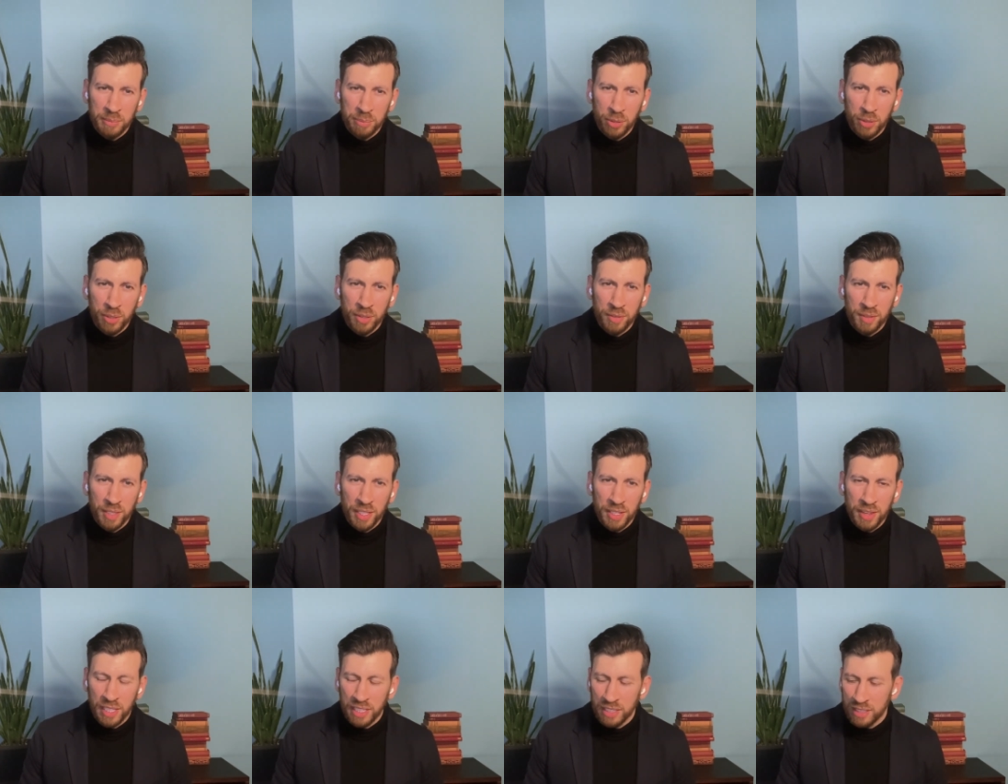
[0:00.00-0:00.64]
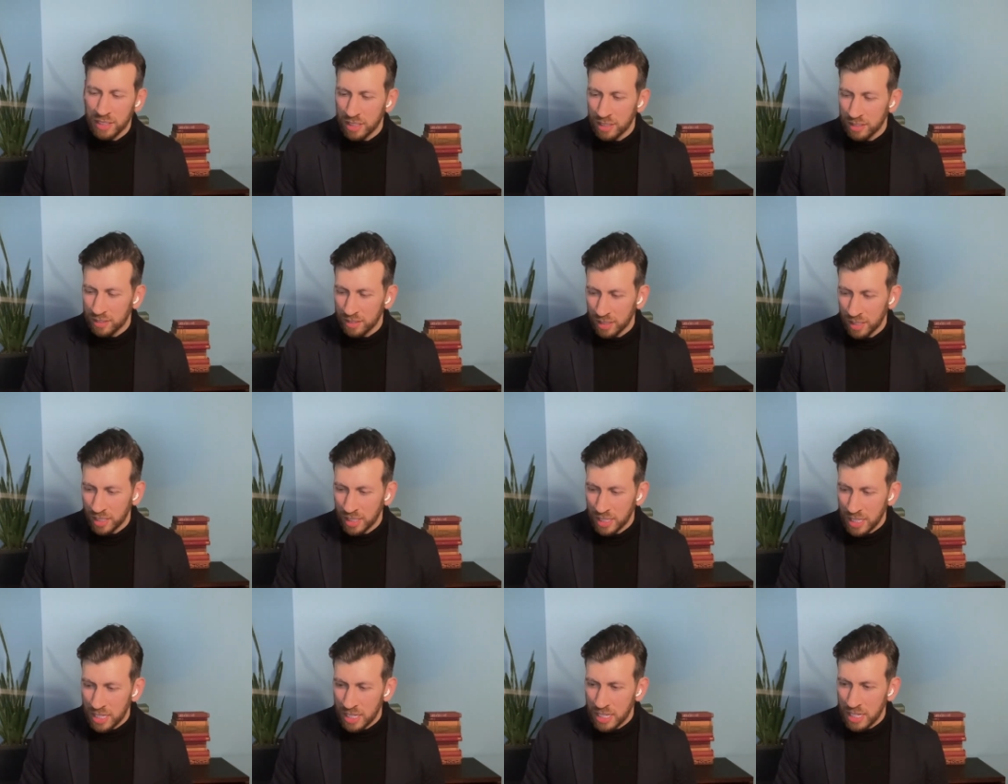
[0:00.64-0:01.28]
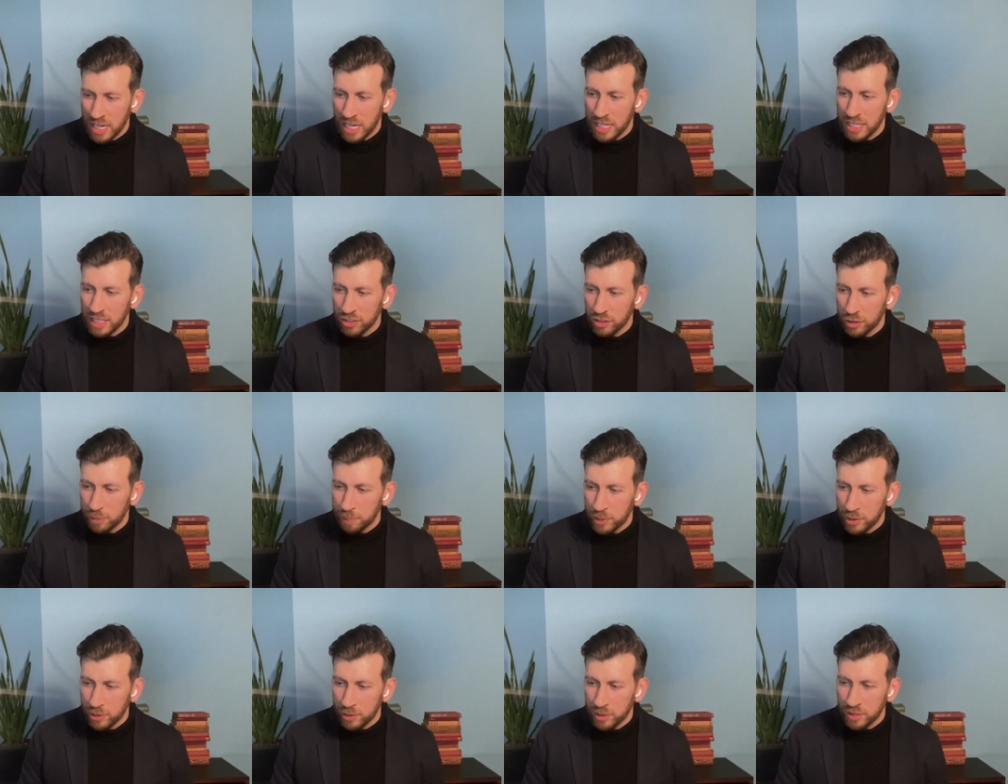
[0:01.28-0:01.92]
Because I think that's an
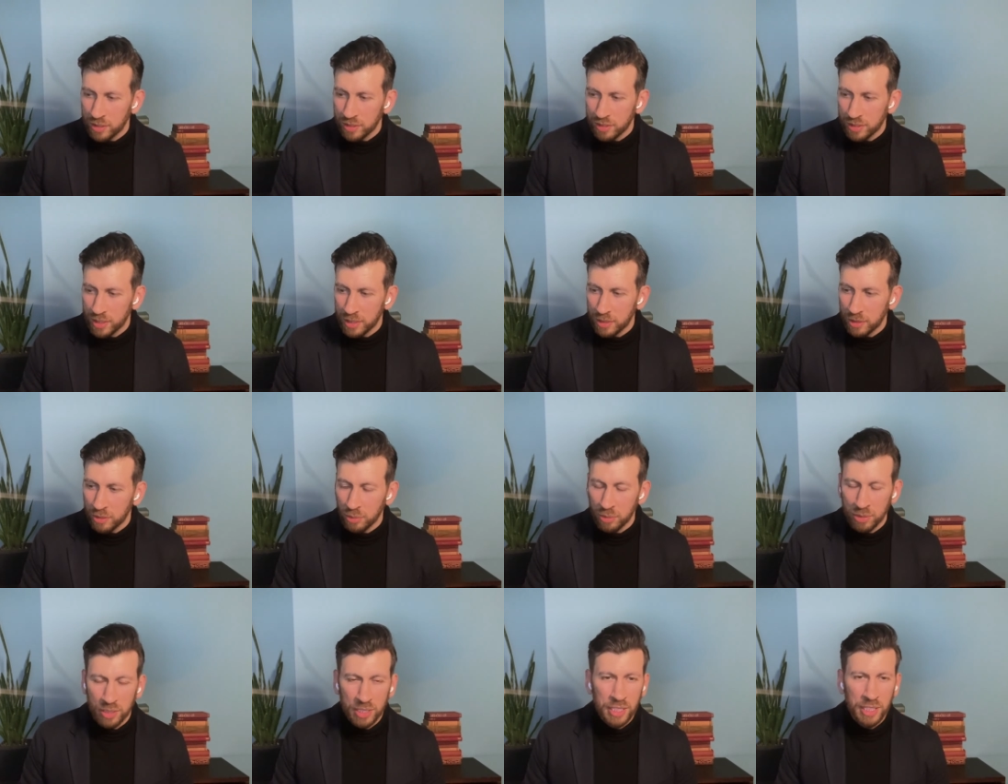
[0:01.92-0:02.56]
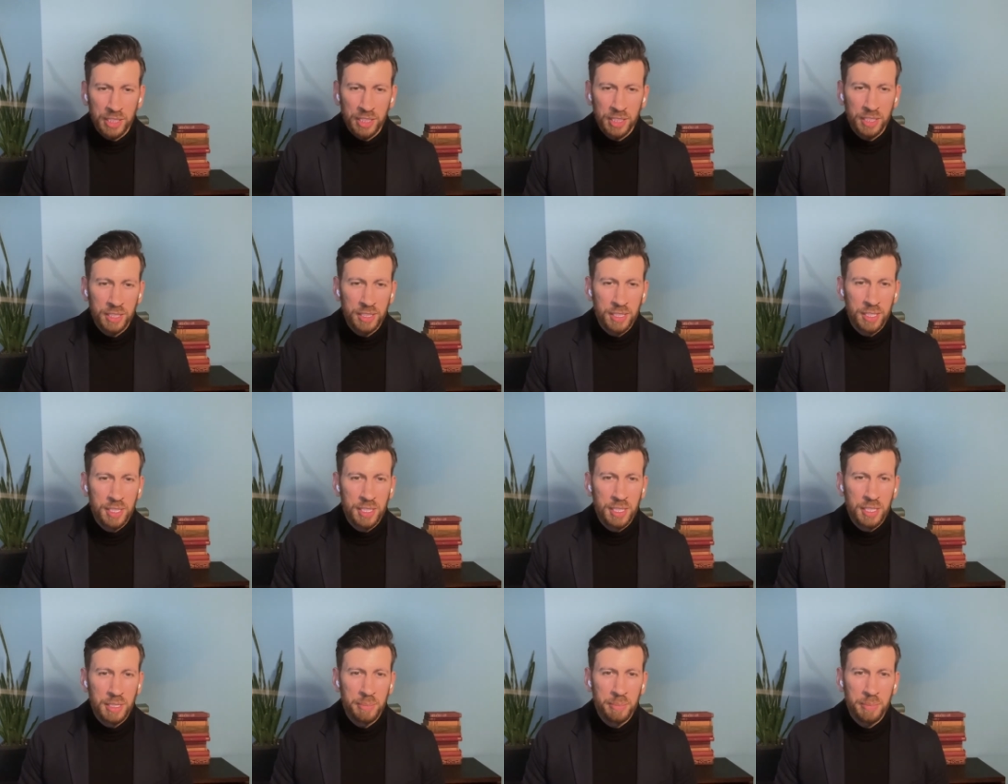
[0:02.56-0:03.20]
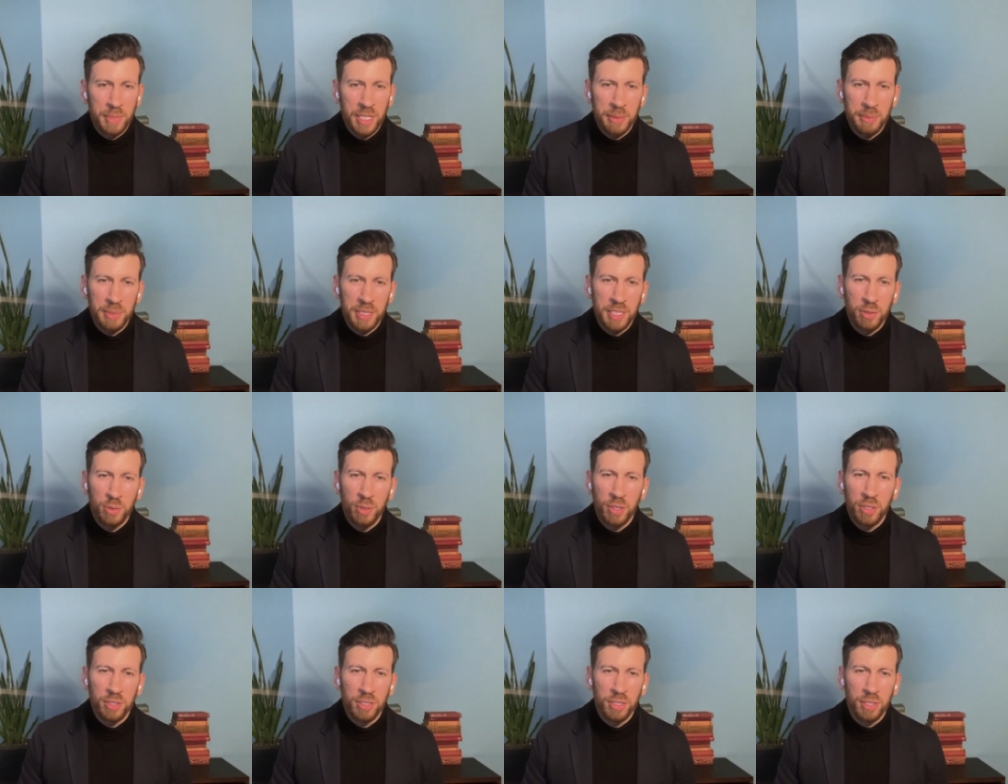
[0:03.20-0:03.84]
experience that only maybe
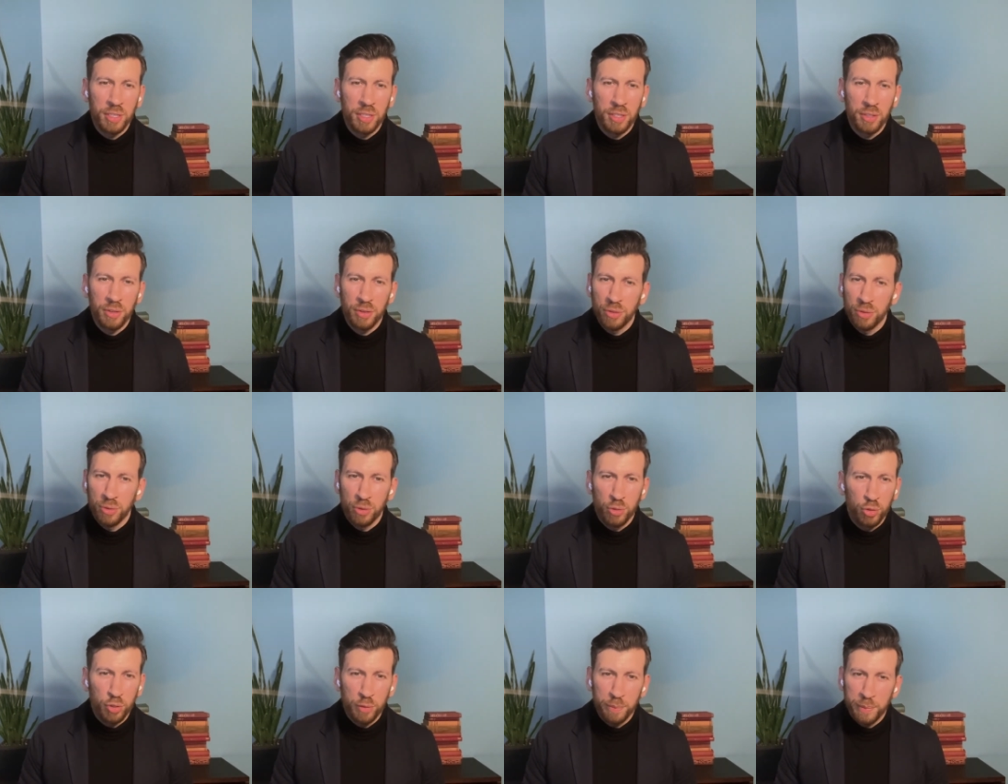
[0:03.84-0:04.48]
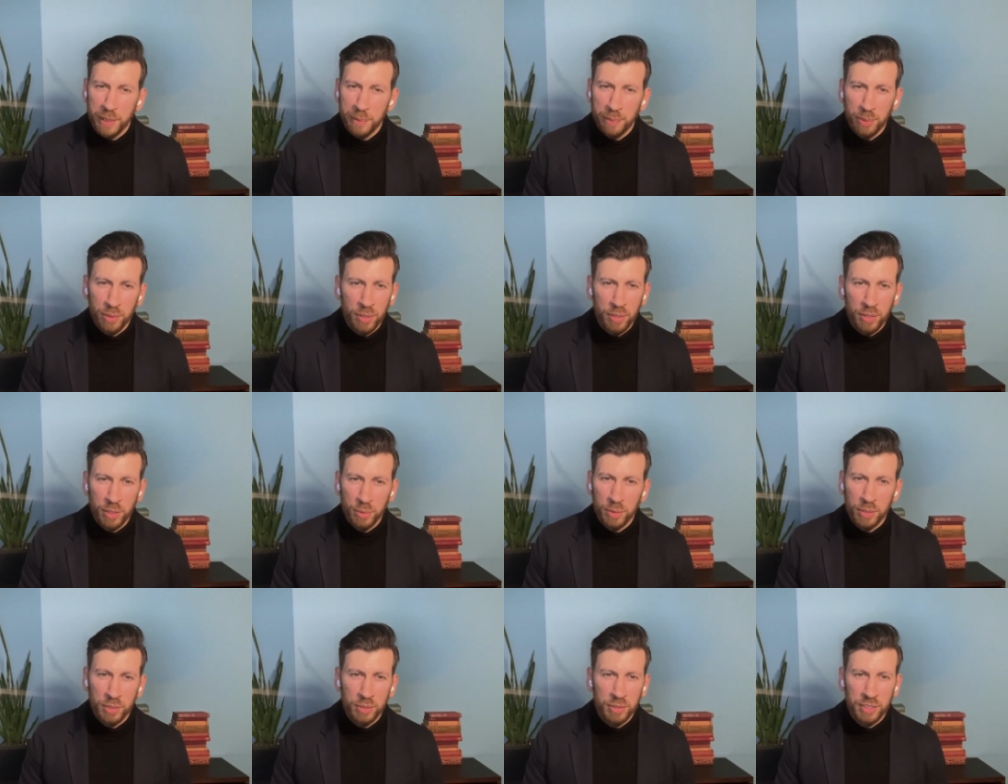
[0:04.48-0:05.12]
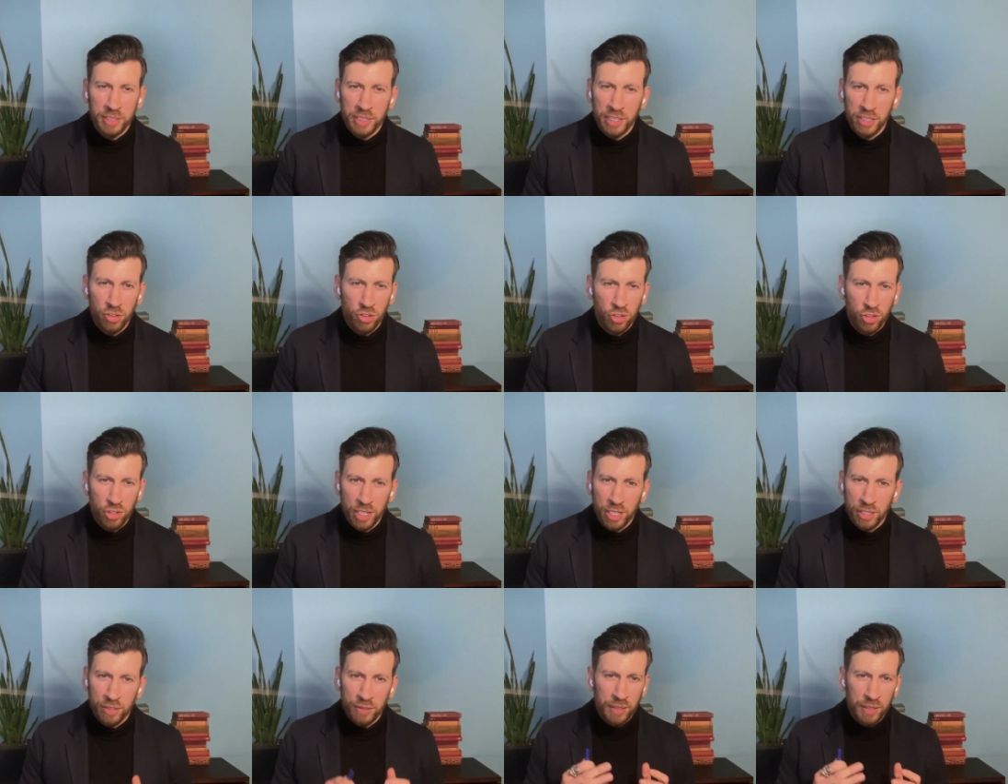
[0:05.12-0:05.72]
one or two people in the world can share,